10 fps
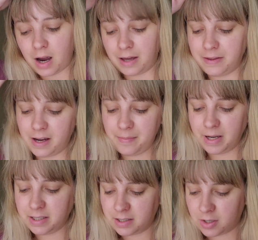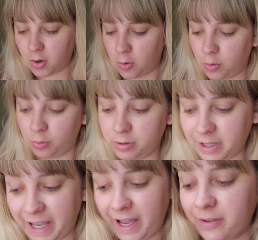I think I might just go
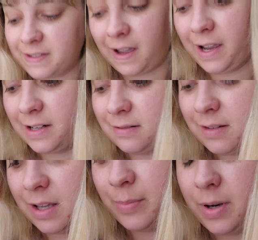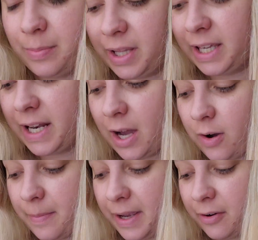lay outside, like put a blanket out
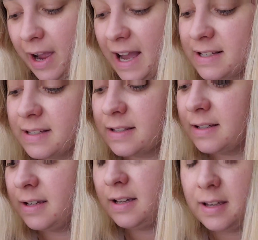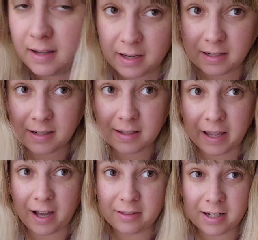on my grass and just
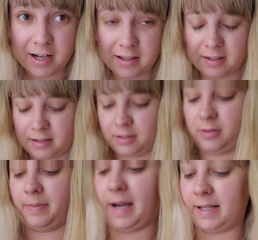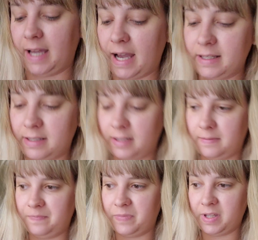lay out there, listen to a podcast.
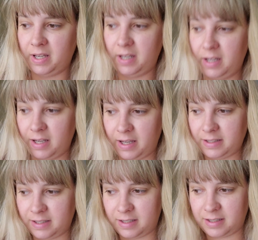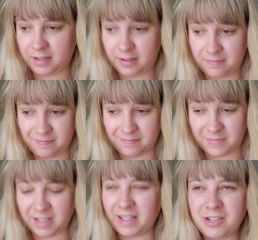It's,
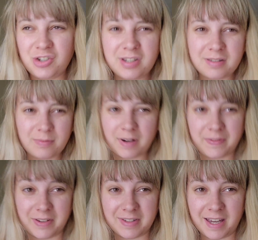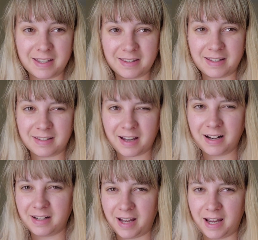that's just what it feels like. That's the
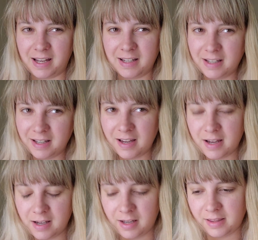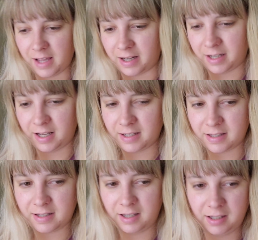kind of day that it is.